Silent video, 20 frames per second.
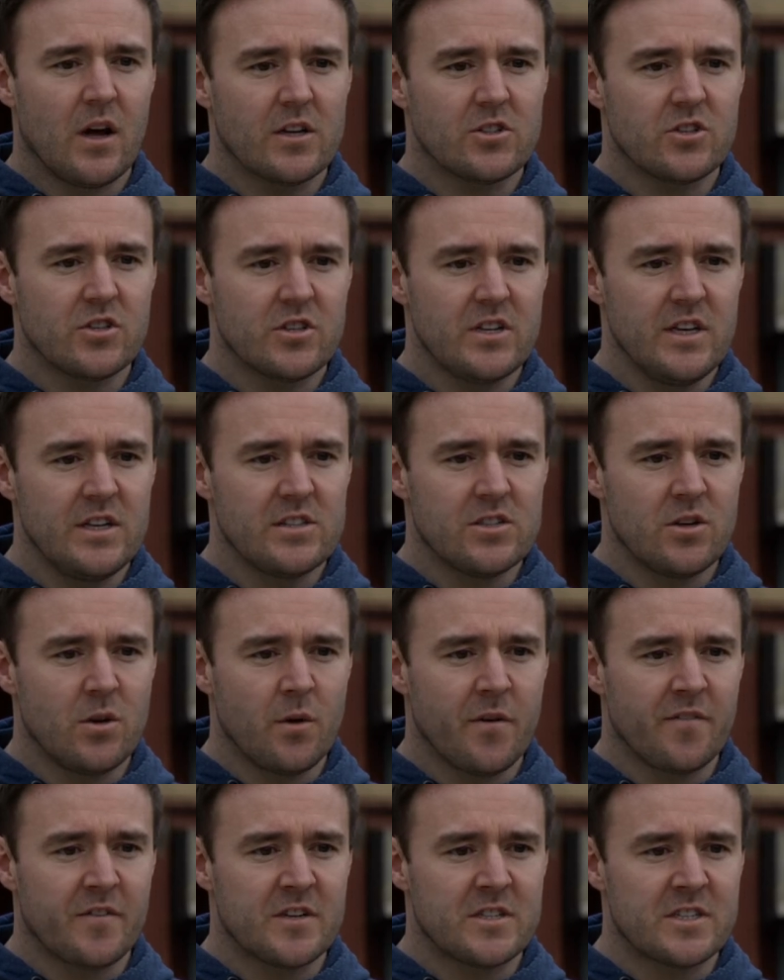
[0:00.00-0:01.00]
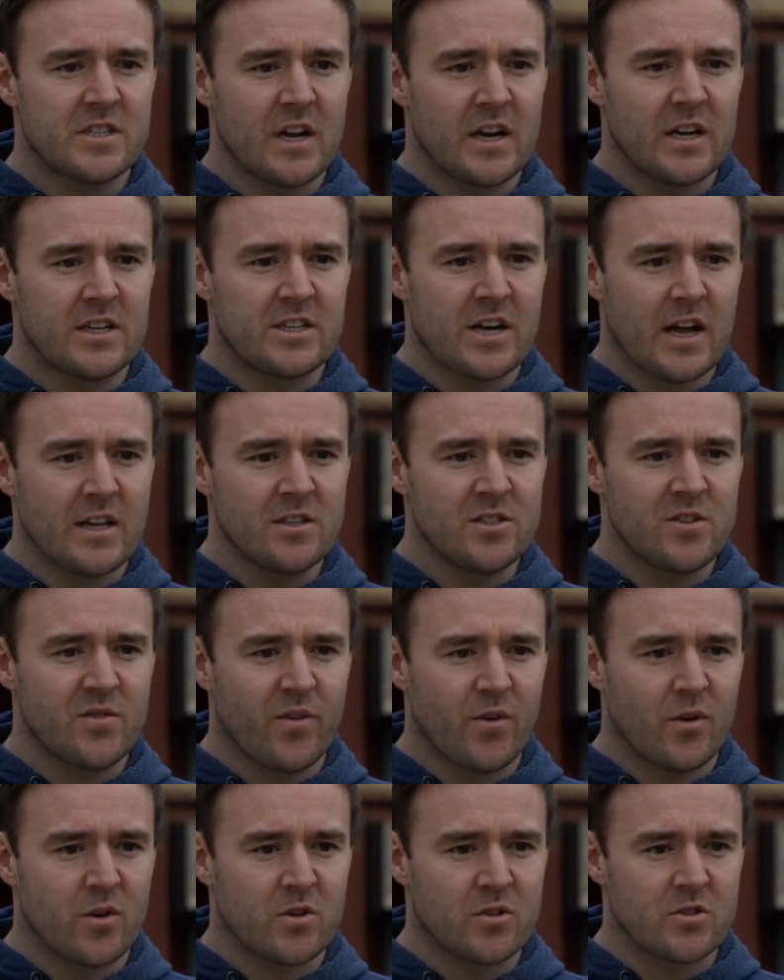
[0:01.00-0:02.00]
just need to know if there's still a chance
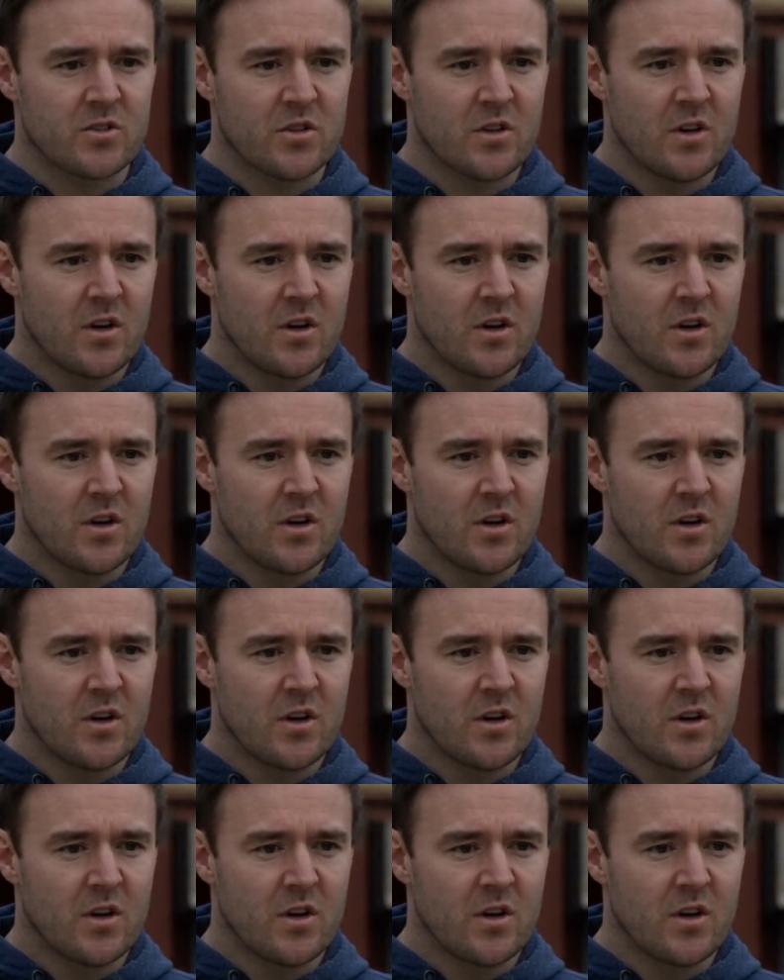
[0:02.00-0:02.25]
for us.